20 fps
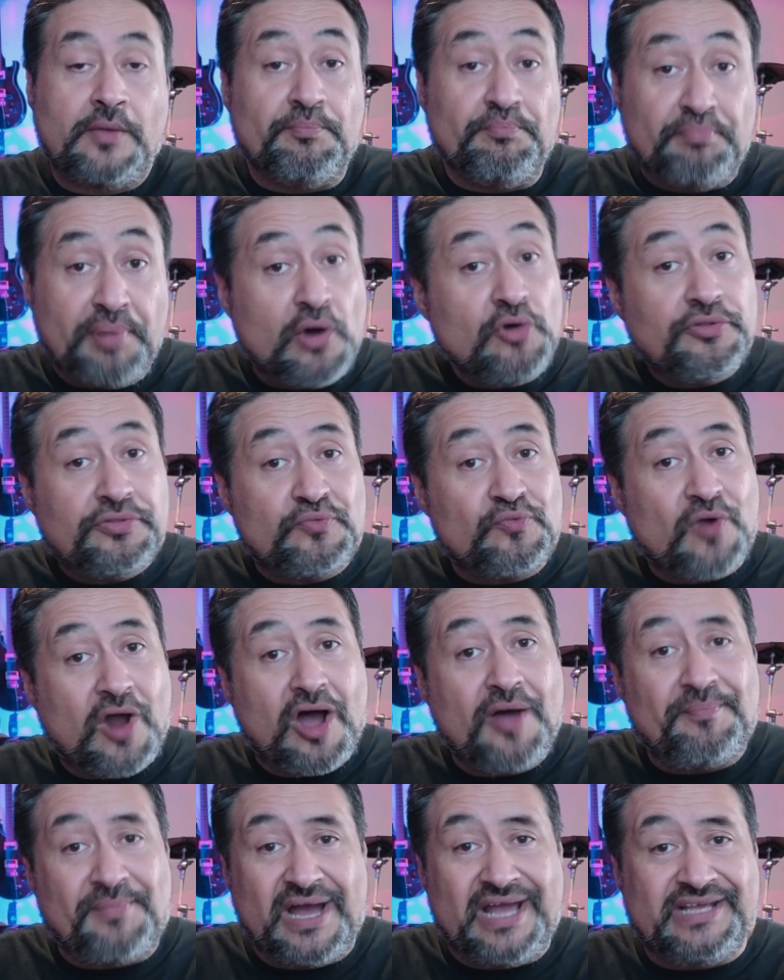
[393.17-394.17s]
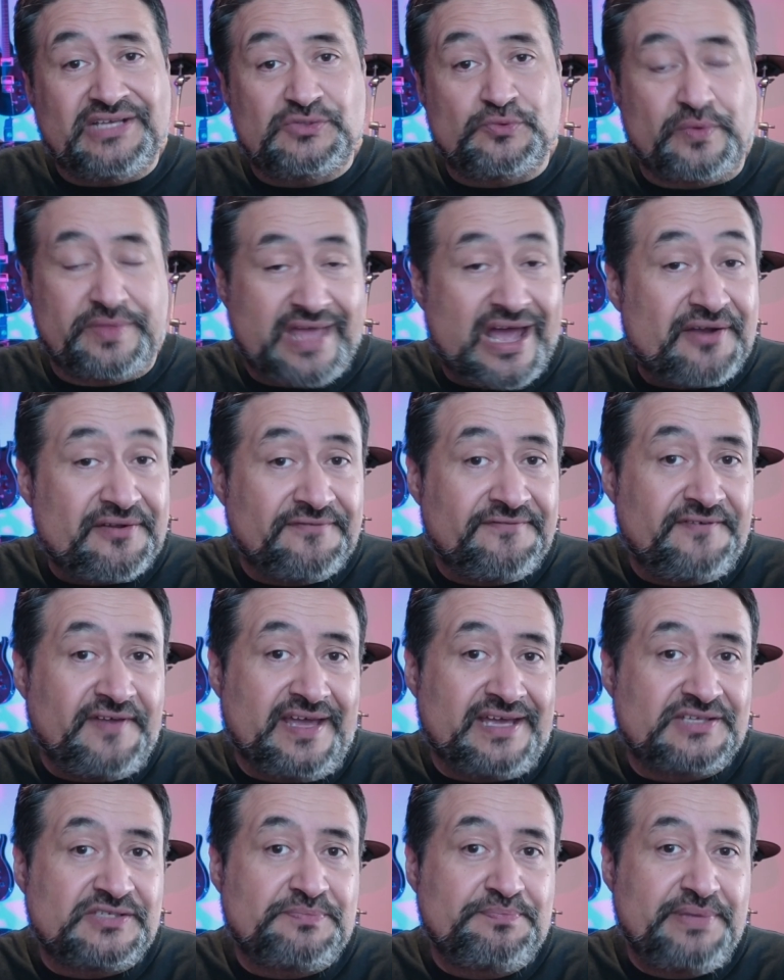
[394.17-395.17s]
Both raw mics without
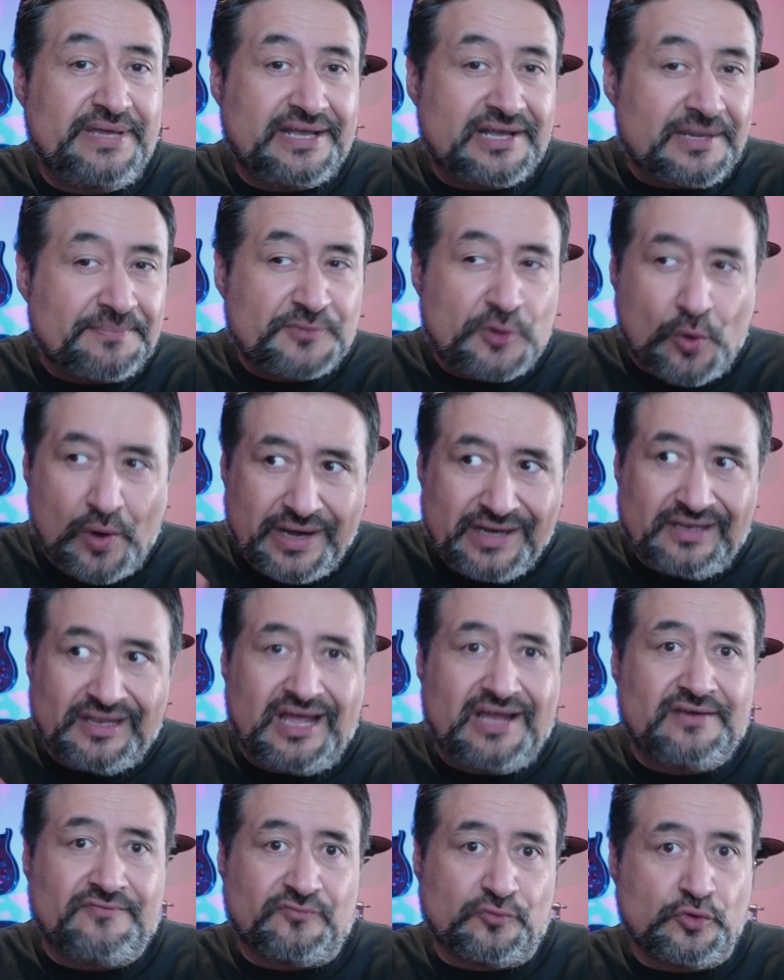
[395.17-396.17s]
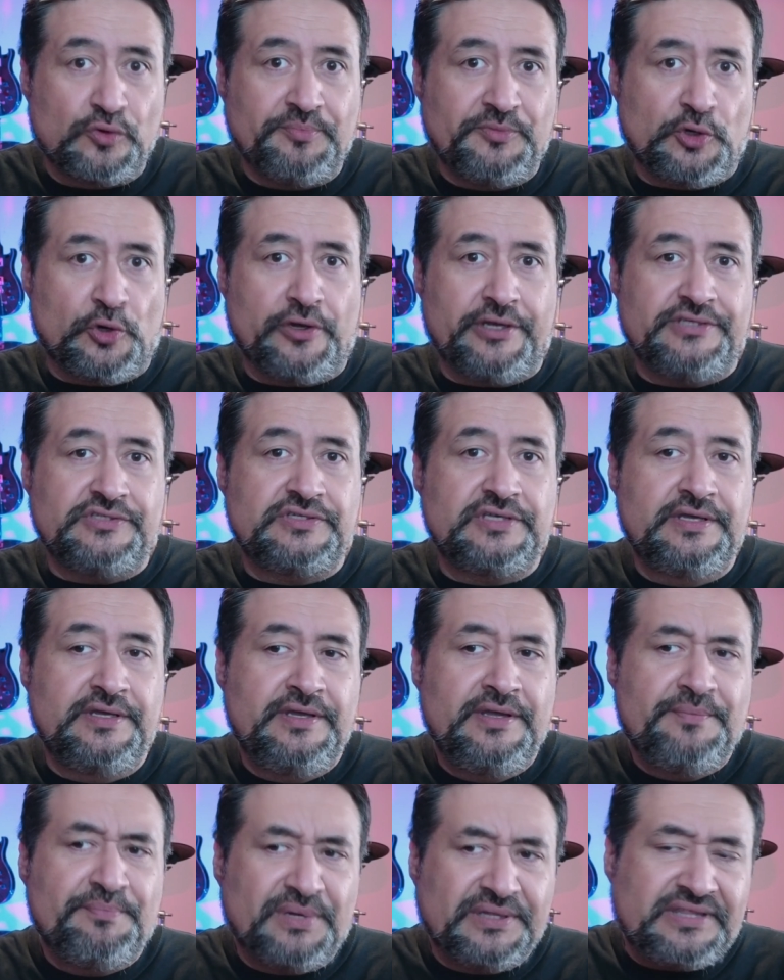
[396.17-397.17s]
effects pick up quite a lot of room noise,
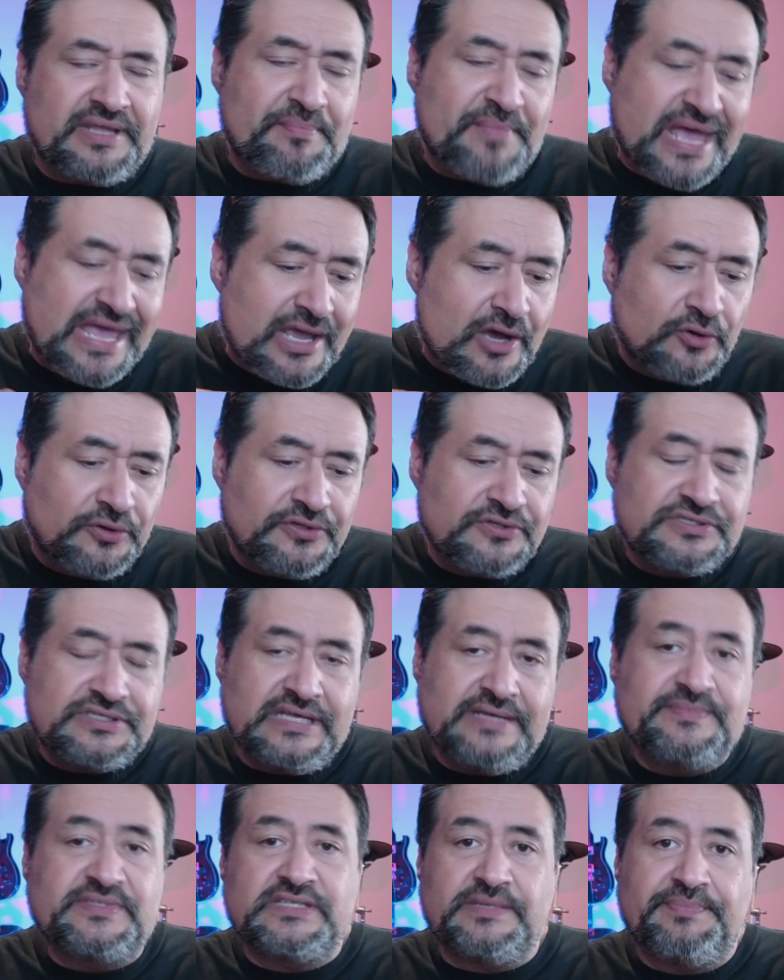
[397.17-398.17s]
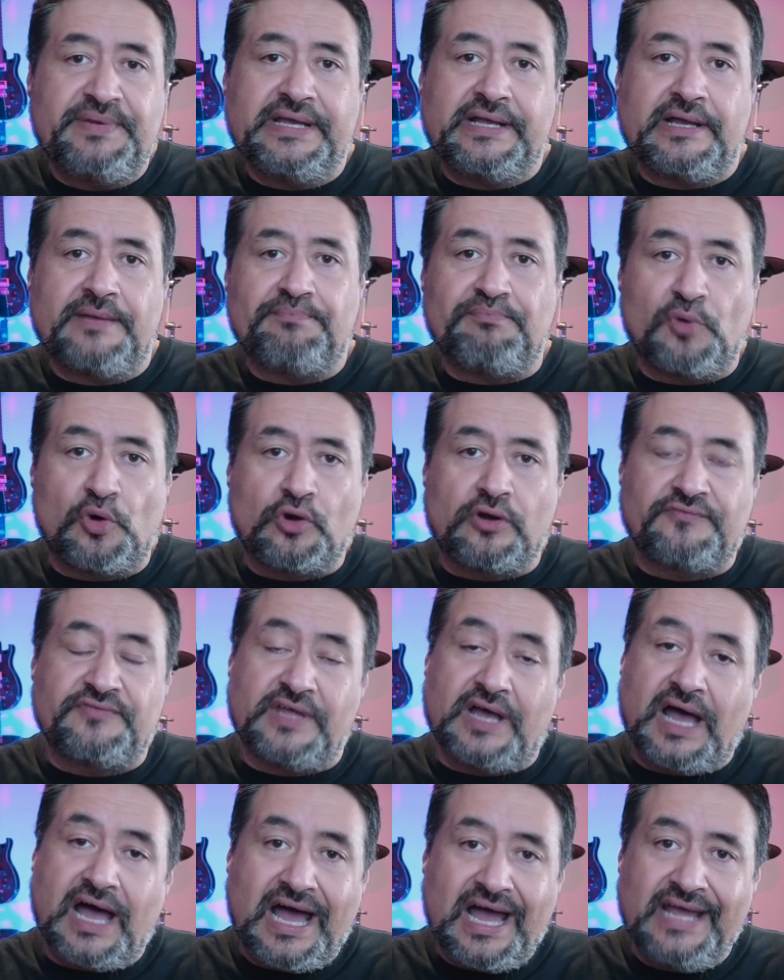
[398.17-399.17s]
but the Maono seems to pick up more of the
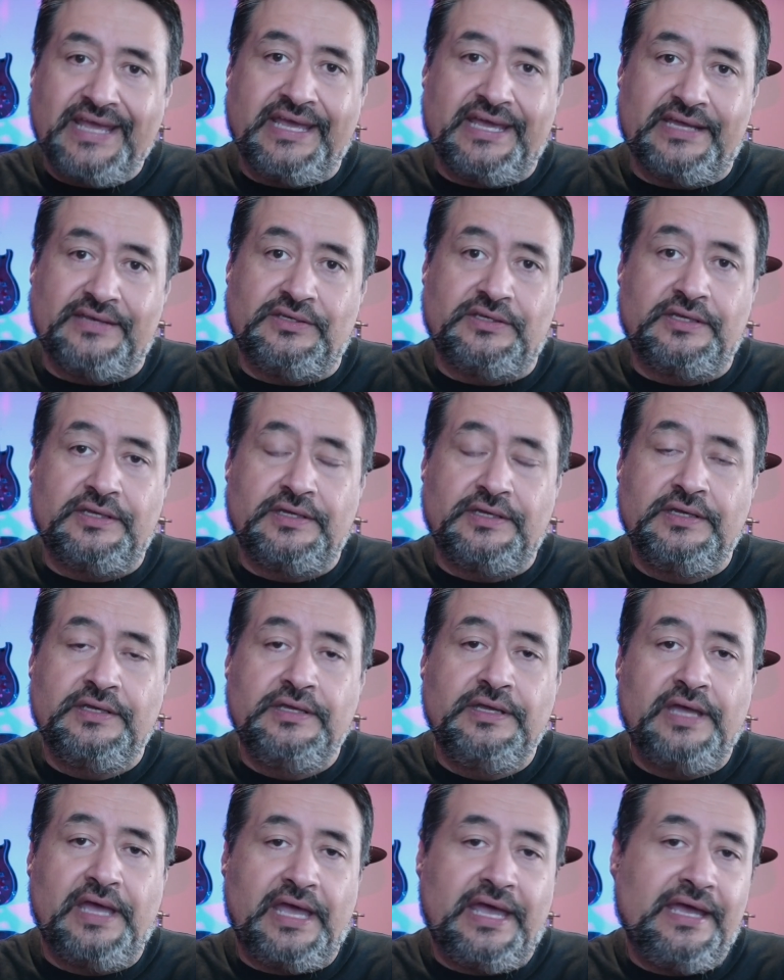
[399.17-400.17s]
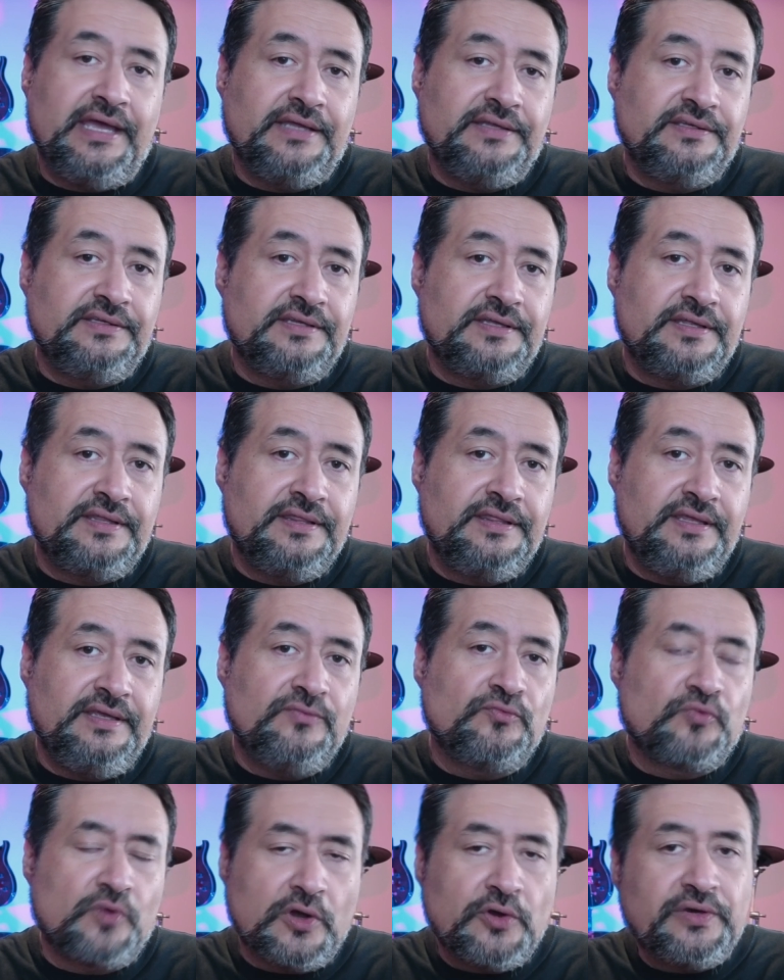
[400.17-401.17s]
high end, and the
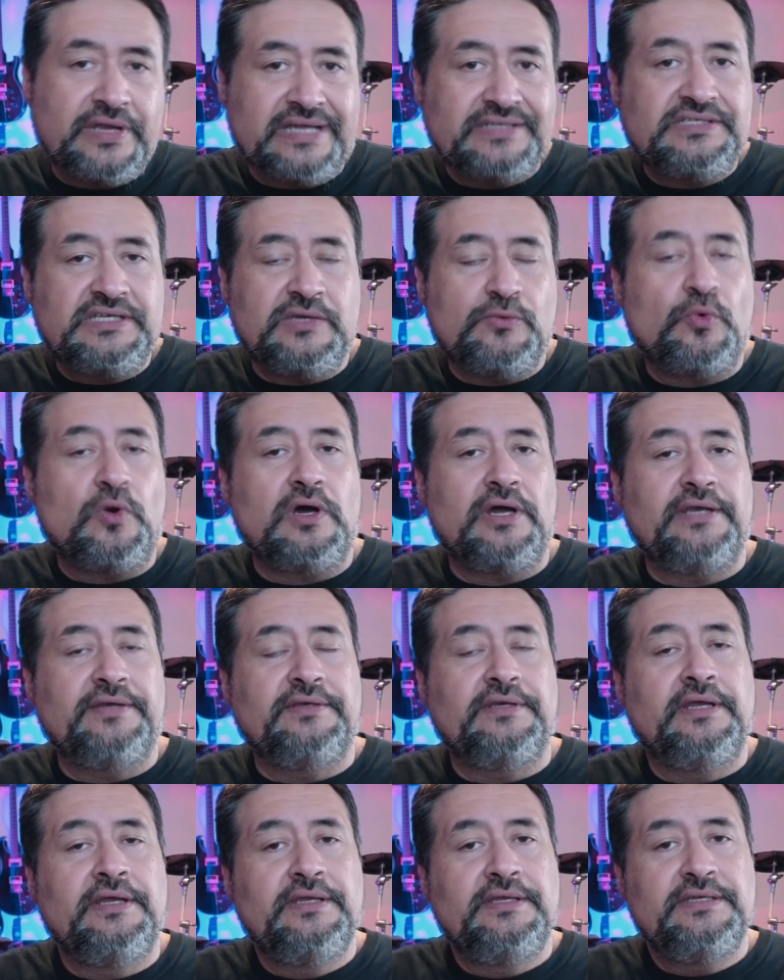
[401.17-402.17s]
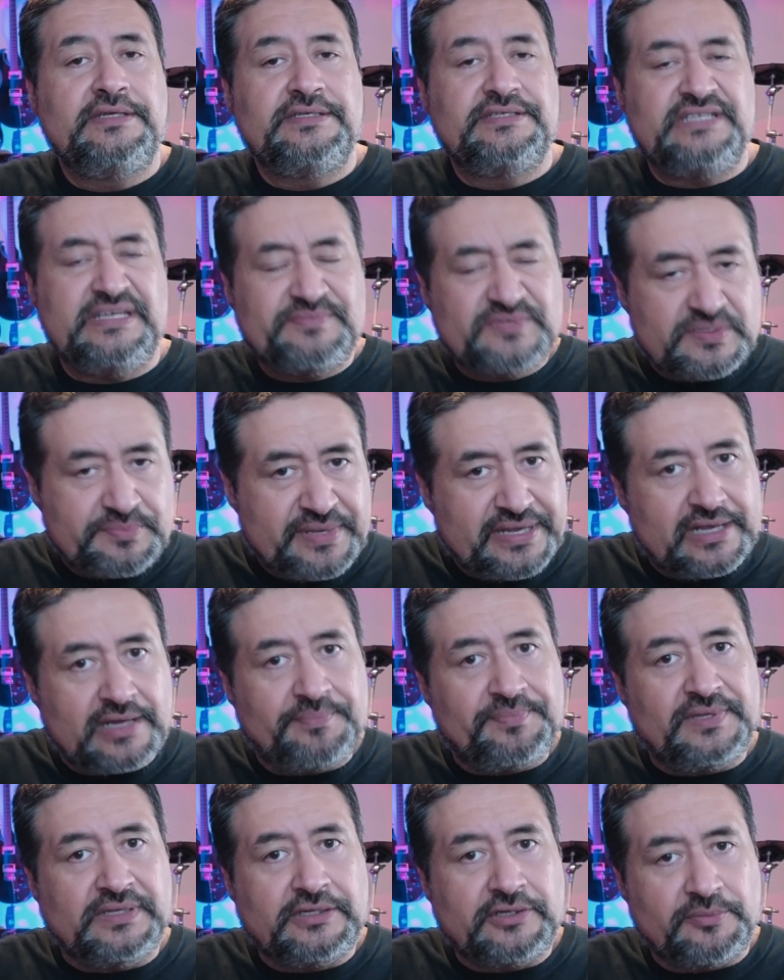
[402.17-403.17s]
Rode NT1 seems to pick
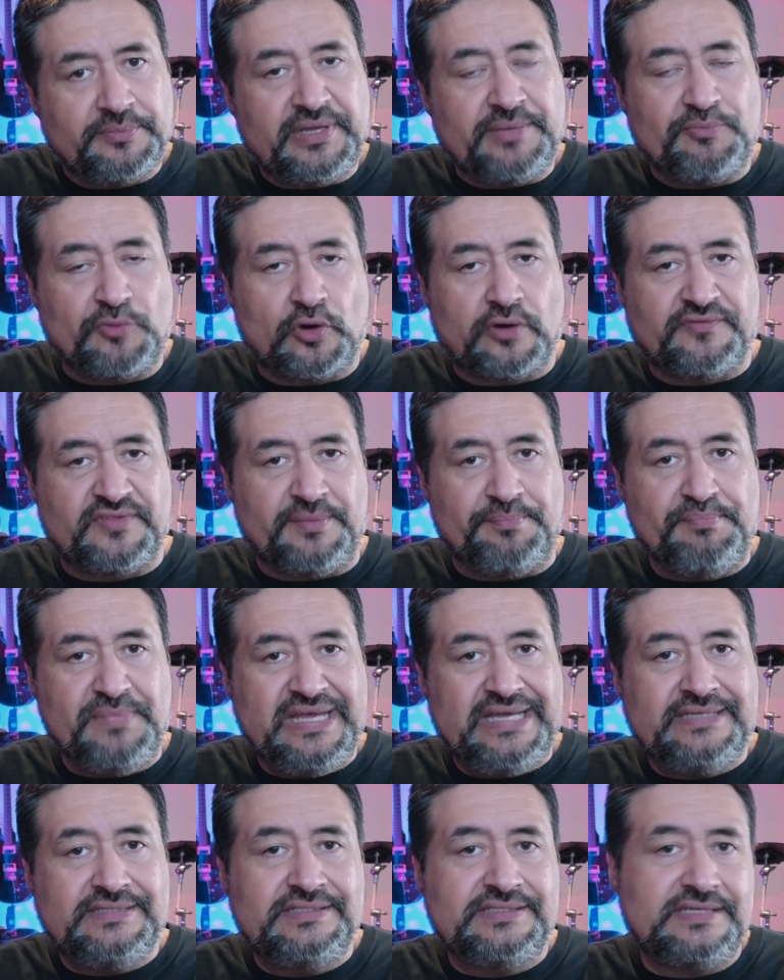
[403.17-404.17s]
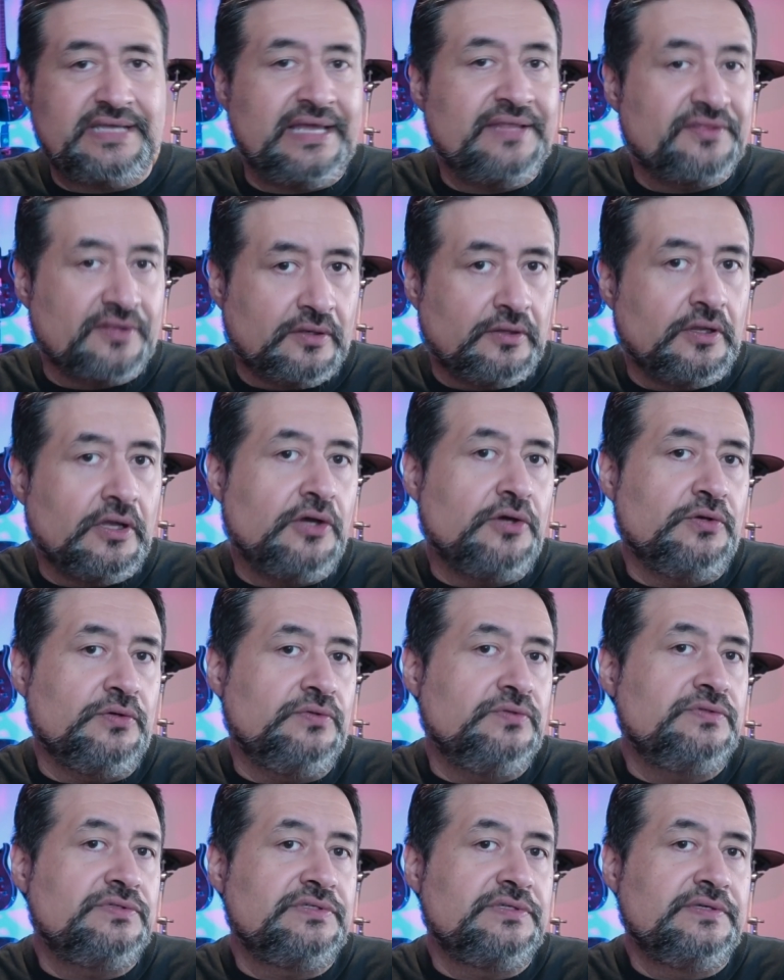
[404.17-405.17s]
up a little bit more of the mids and the
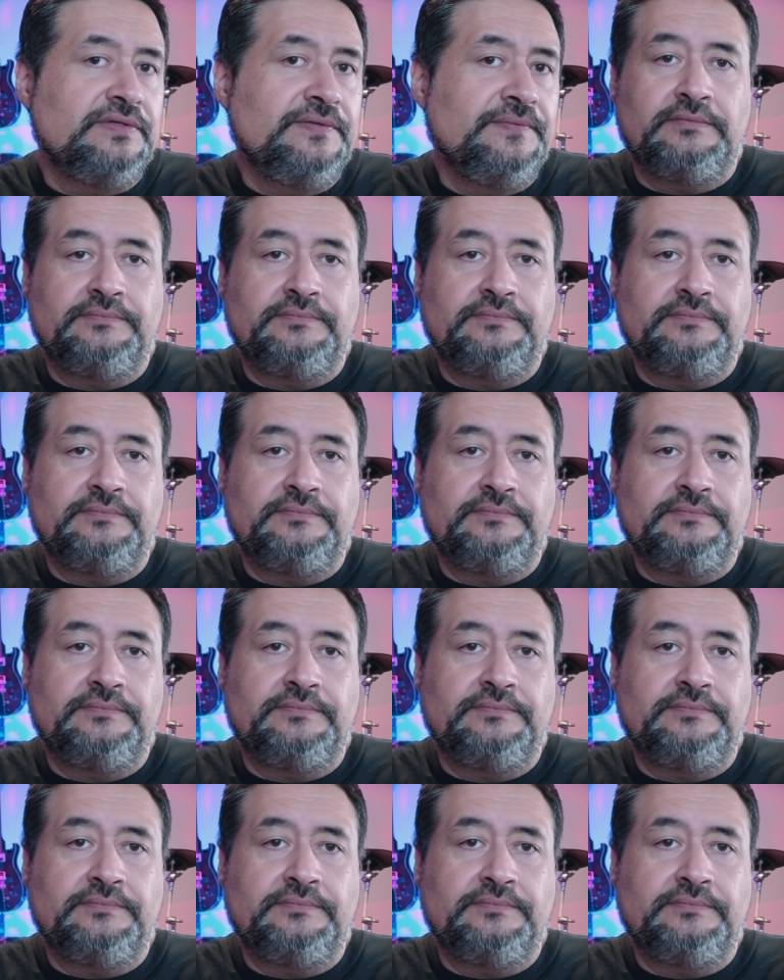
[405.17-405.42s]
lows.